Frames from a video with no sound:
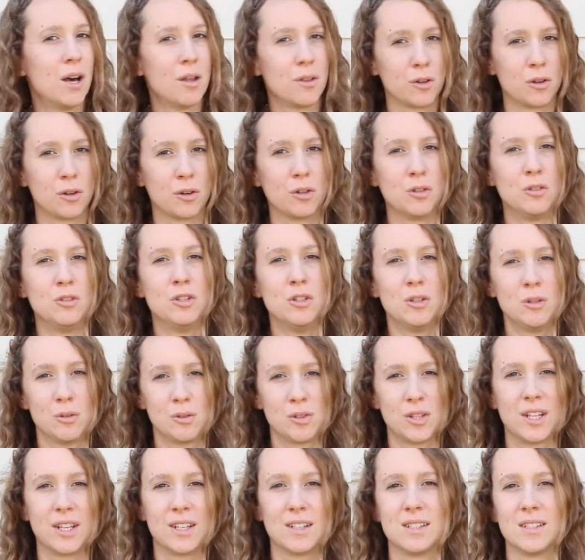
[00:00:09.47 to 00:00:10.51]
other new
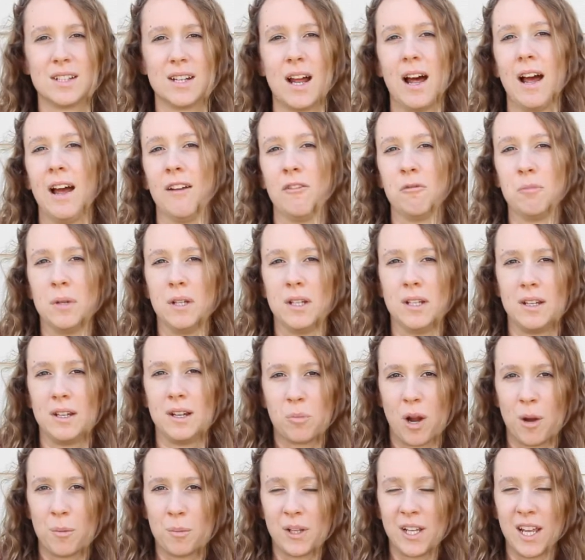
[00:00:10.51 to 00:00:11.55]
things that I've
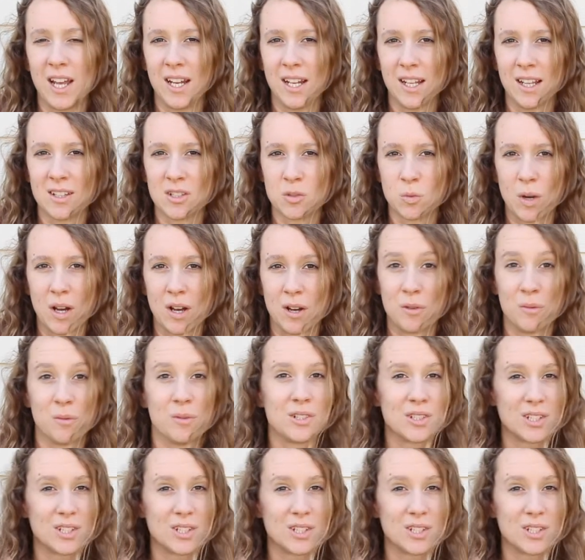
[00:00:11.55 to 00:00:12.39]
been propagating as well.